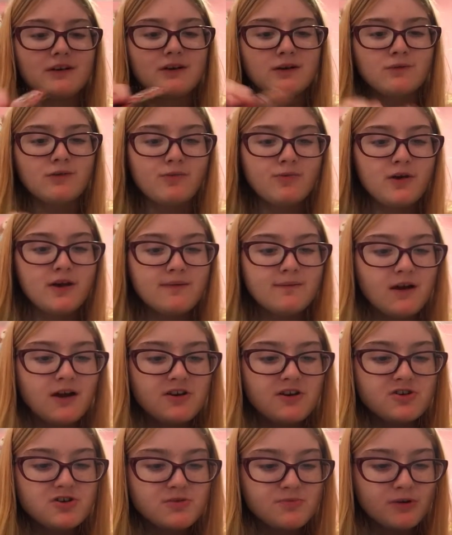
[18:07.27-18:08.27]
But pretty
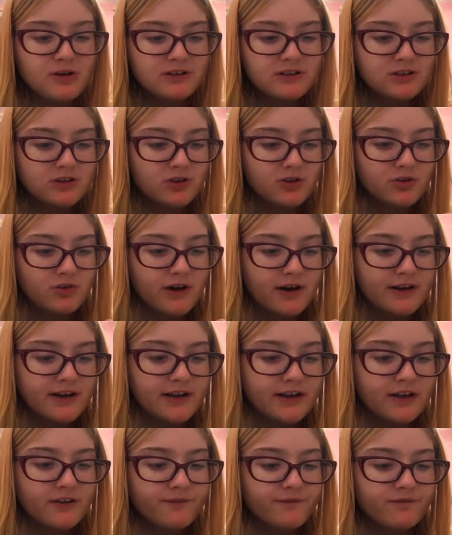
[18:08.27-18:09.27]
much you put the glue on
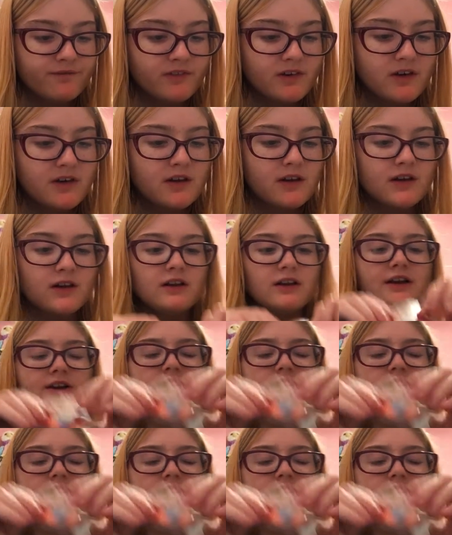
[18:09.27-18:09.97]
here, let